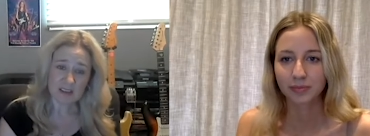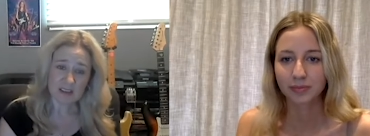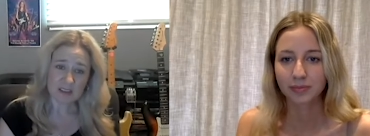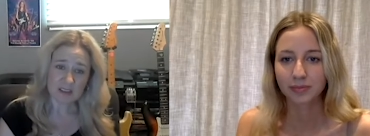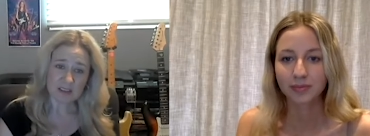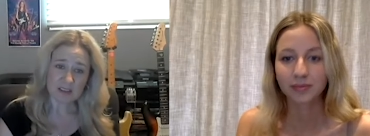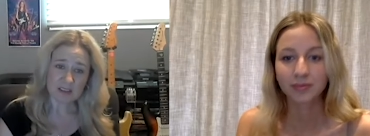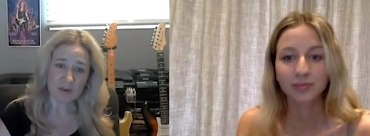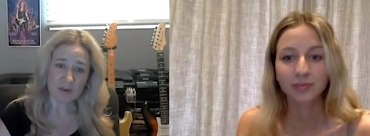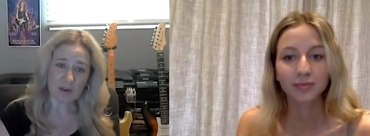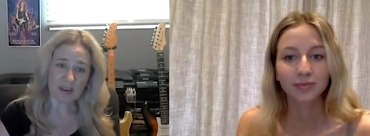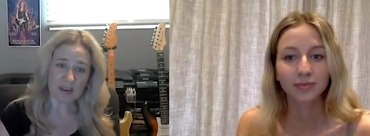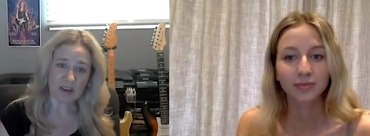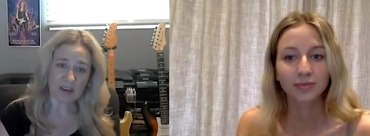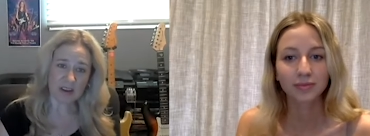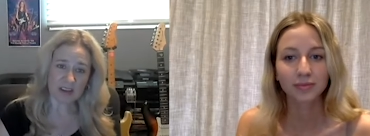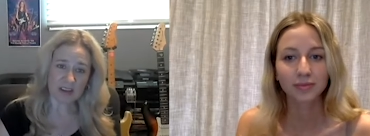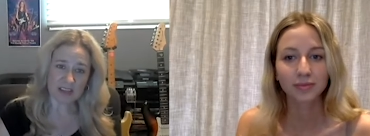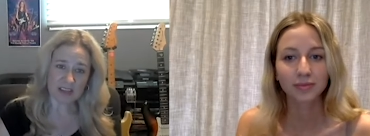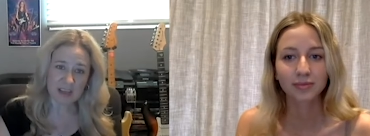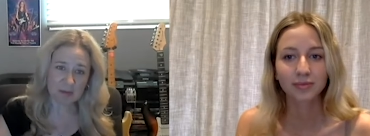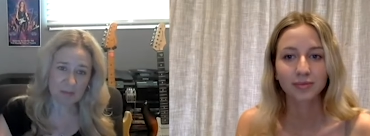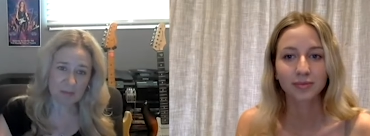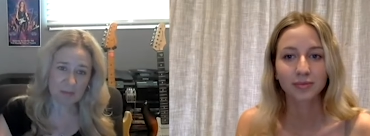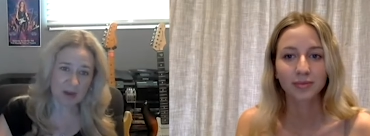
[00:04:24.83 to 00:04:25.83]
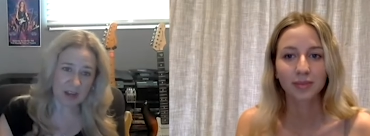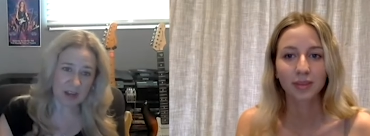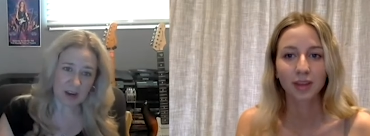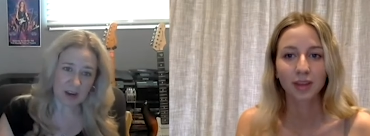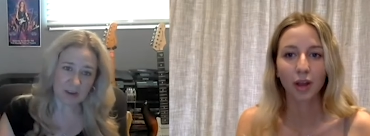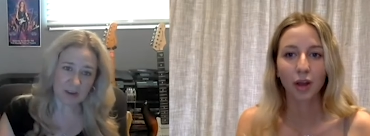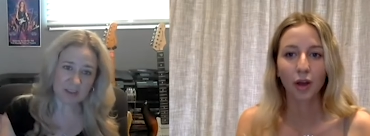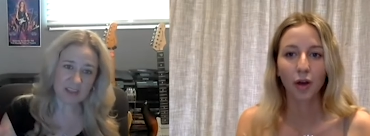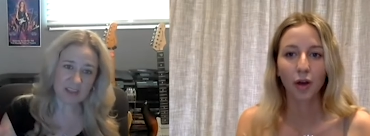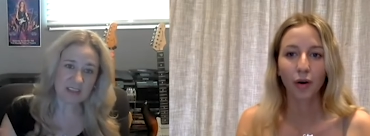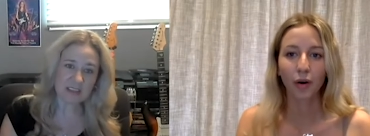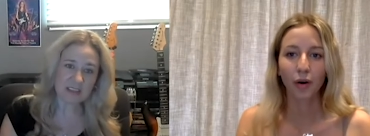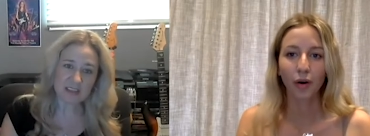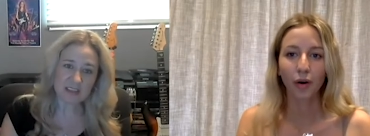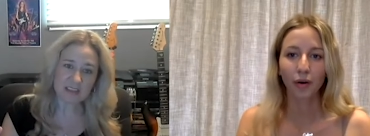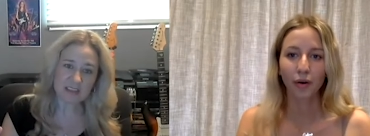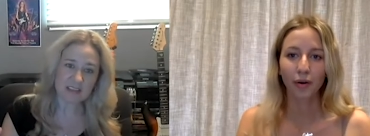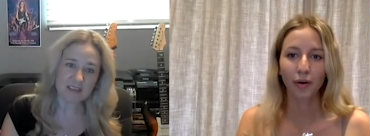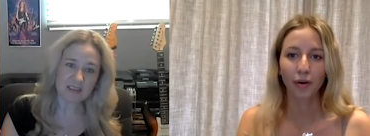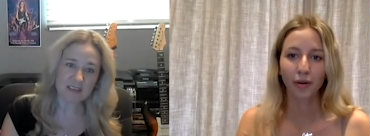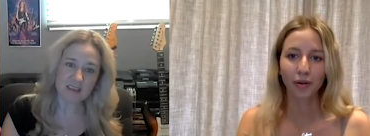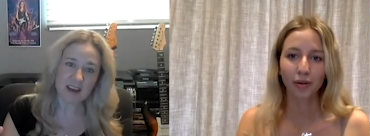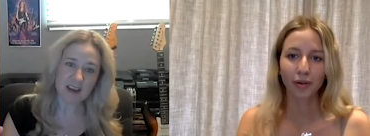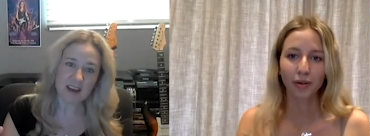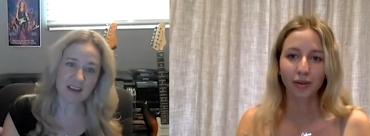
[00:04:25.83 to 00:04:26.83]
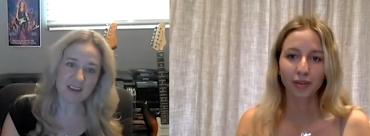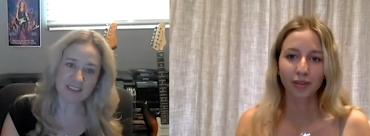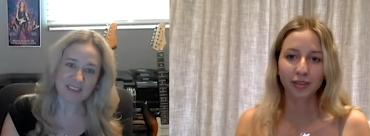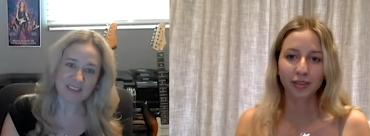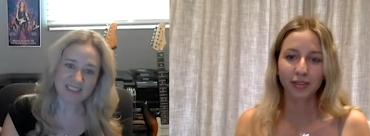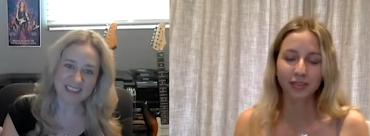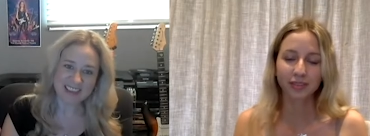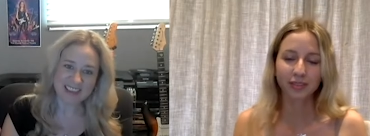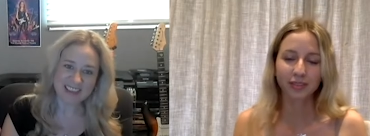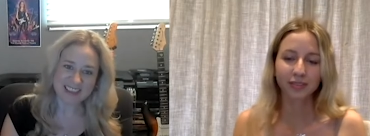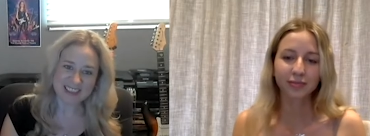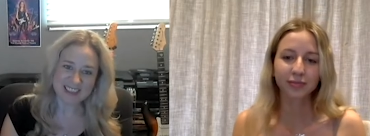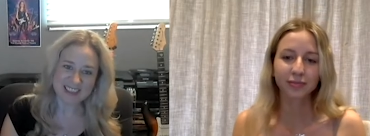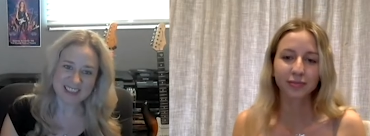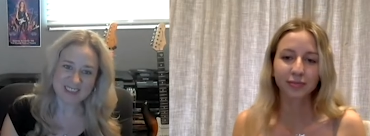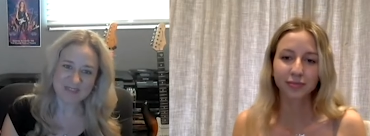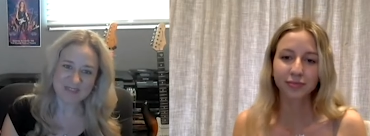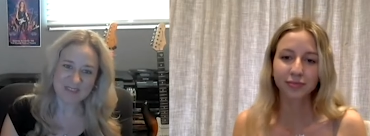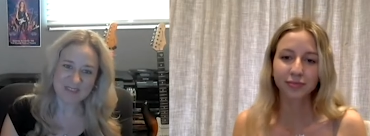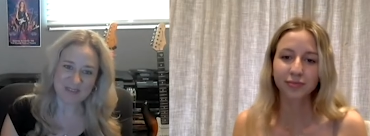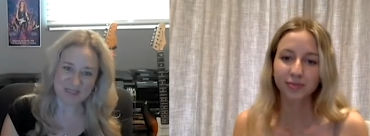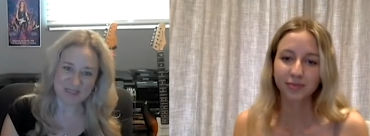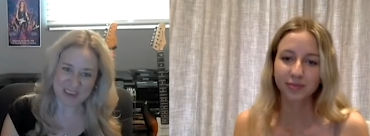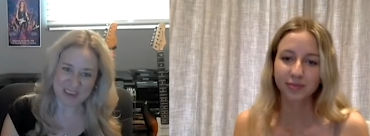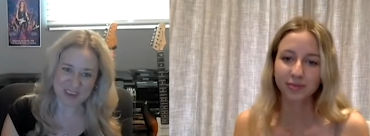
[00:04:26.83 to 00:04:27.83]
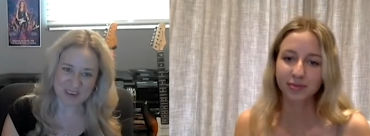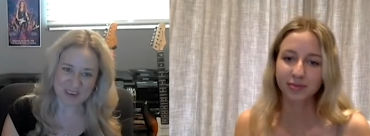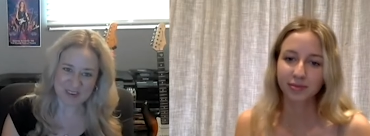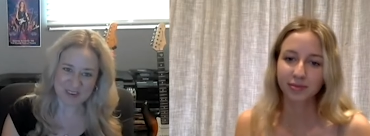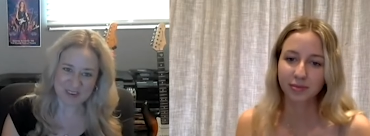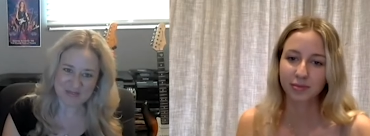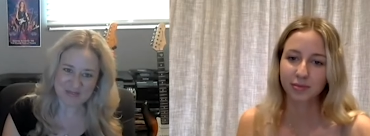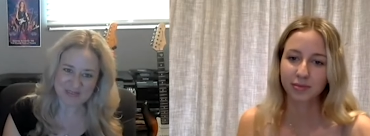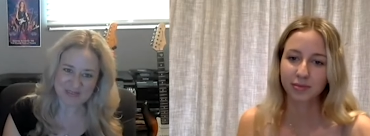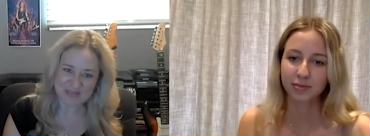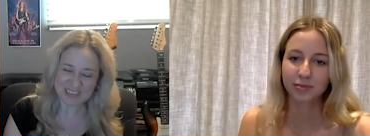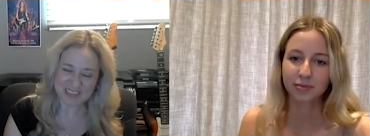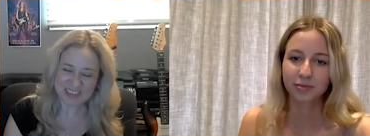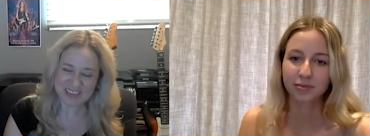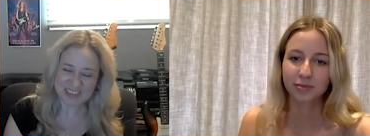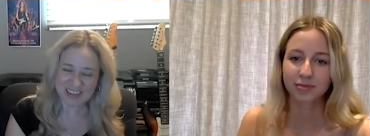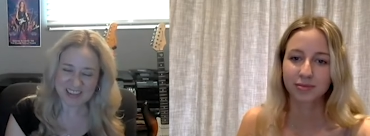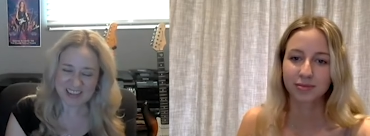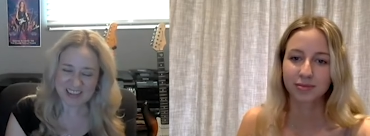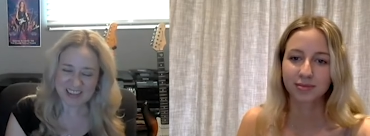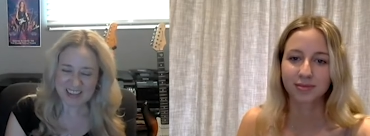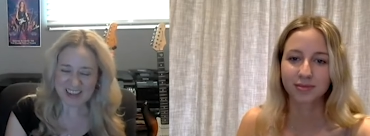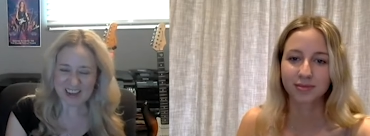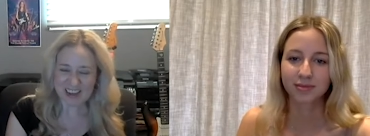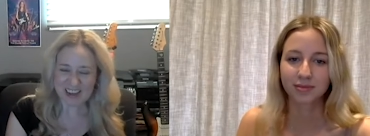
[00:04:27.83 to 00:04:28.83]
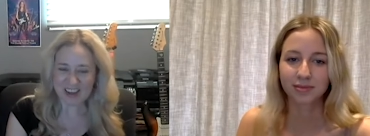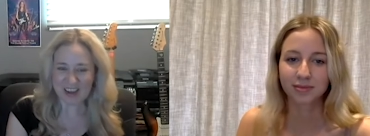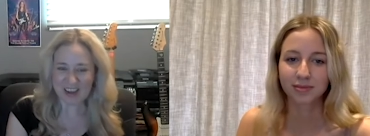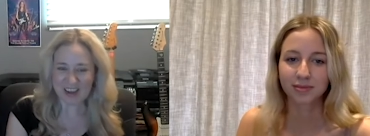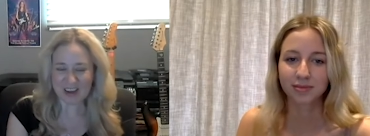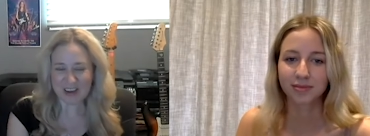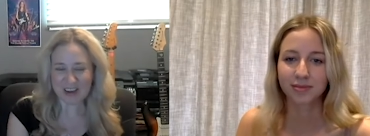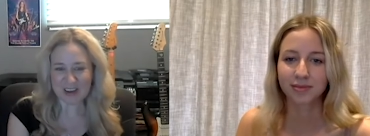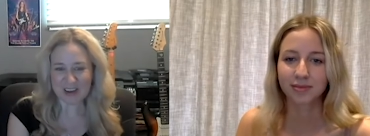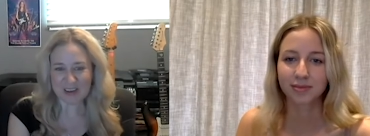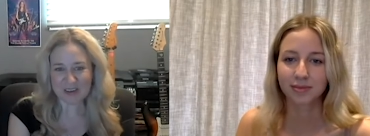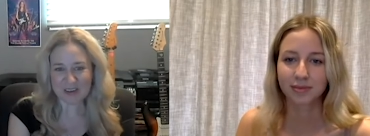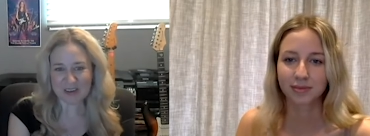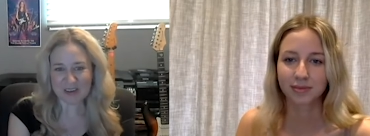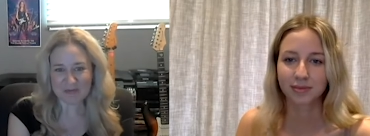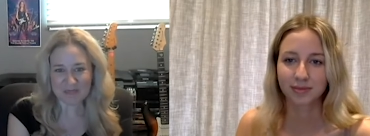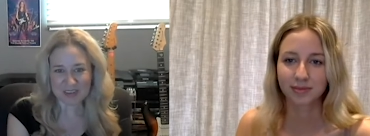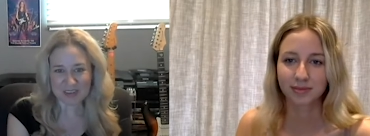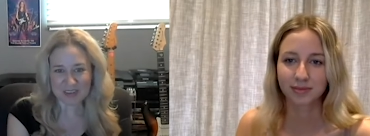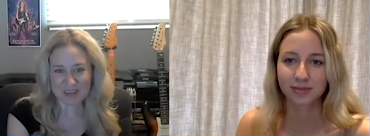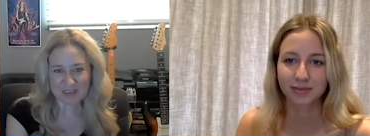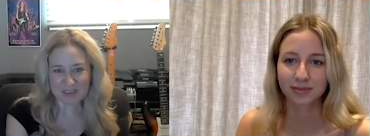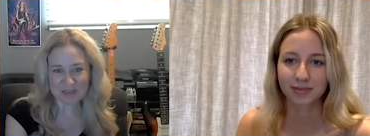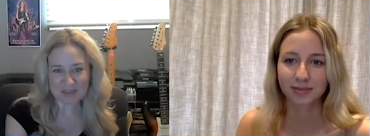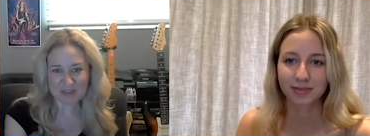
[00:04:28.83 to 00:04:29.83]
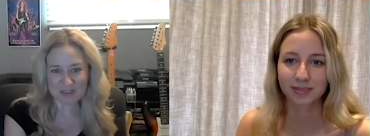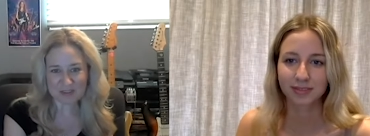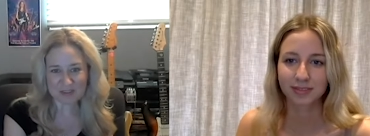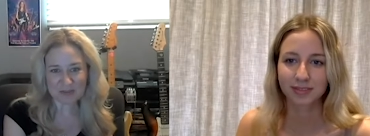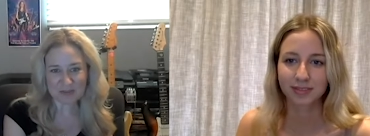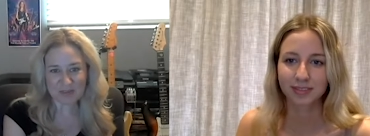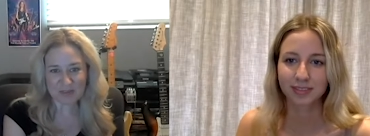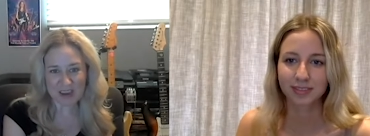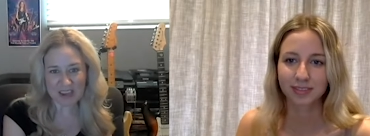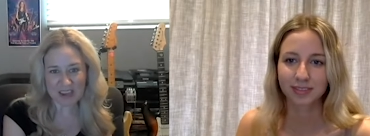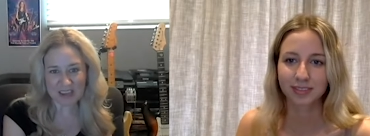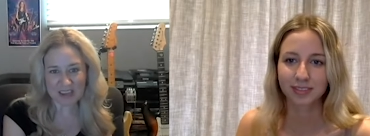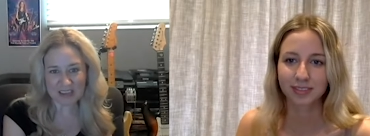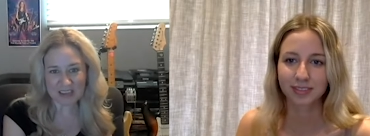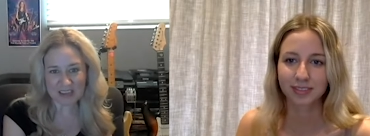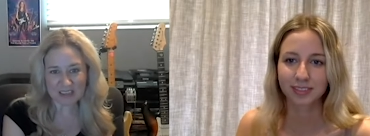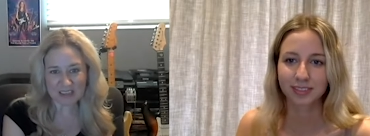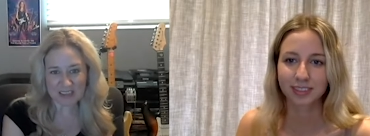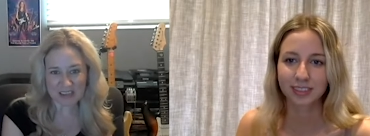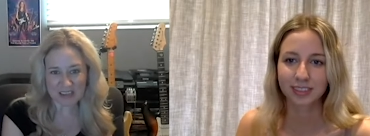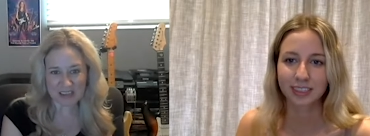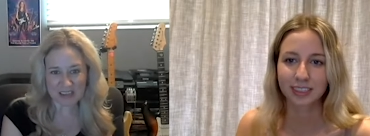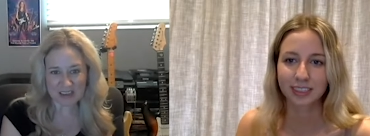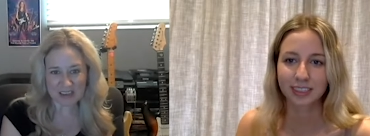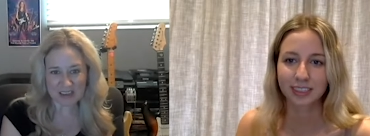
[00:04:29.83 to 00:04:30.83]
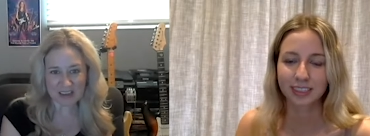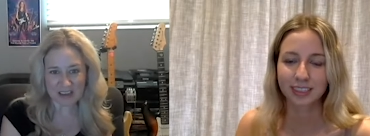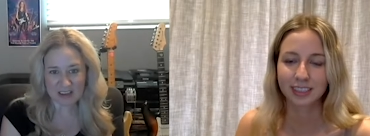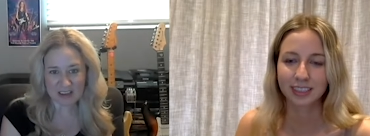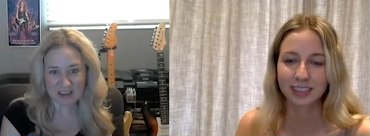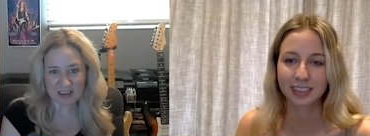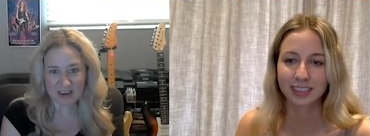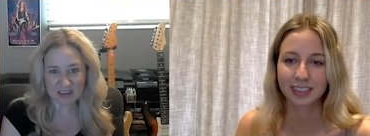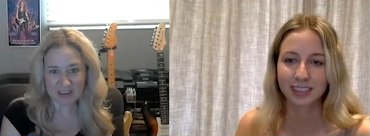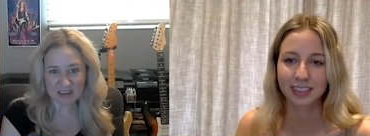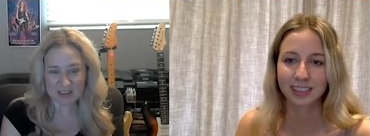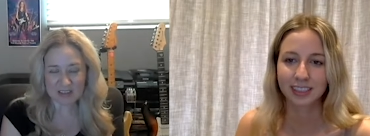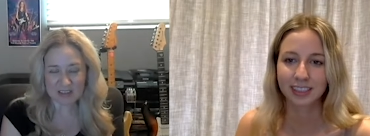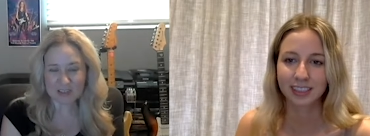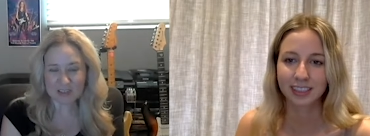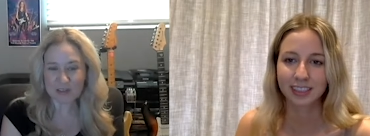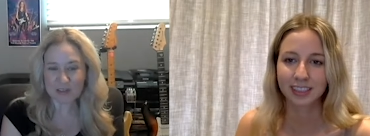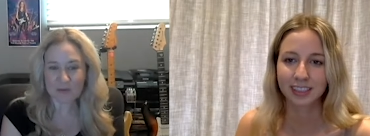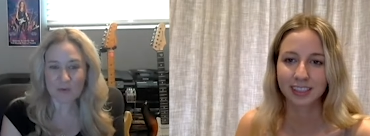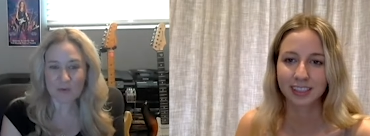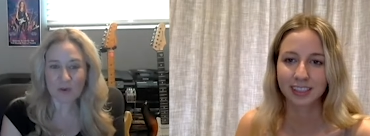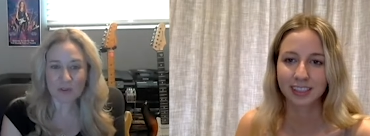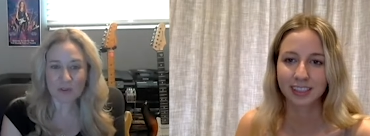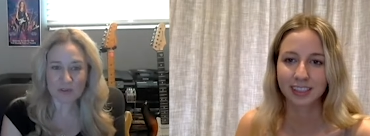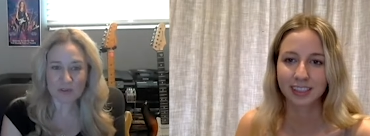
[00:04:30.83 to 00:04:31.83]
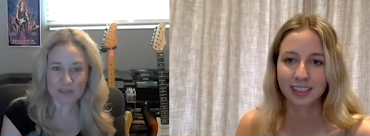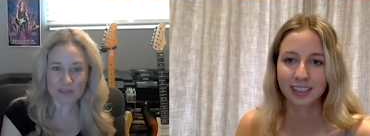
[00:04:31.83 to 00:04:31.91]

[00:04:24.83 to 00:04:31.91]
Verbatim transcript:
Speaker 1: So I kind of get my artistic side of things from him. Mm. Uh, he used to train uh, artistic roller